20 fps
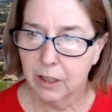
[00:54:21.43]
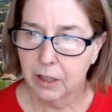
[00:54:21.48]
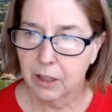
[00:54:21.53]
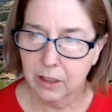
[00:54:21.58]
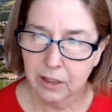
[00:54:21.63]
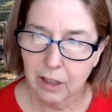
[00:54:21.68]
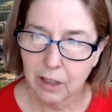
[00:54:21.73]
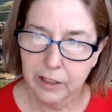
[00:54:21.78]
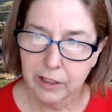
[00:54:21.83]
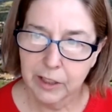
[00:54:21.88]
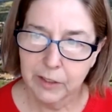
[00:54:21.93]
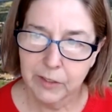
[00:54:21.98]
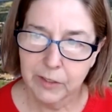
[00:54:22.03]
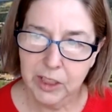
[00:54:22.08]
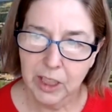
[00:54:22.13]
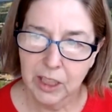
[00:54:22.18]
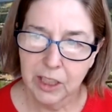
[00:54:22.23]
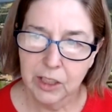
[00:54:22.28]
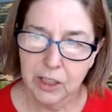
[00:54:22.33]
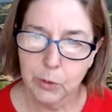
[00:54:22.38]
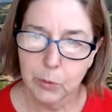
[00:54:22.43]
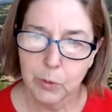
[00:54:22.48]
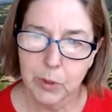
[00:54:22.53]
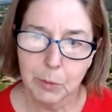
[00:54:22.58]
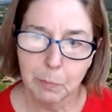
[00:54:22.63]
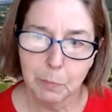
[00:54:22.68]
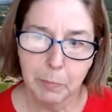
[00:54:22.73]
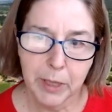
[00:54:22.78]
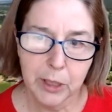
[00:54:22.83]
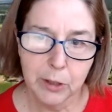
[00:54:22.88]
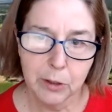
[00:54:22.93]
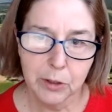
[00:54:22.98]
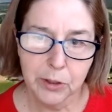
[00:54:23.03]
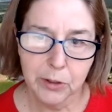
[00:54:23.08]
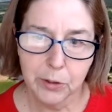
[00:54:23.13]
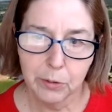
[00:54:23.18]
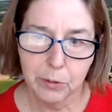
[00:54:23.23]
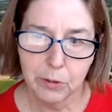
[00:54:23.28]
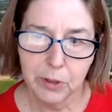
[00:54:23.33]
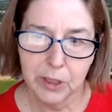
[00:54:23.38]
cognitive science was better
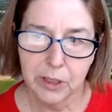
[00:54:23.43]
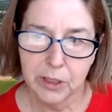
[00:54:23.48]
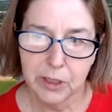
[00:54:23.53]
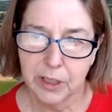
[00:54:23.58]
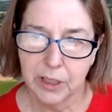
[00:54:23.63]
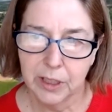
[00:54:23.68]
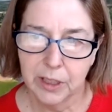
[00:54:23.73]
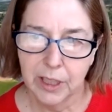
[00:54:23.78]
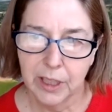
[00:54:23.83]
suited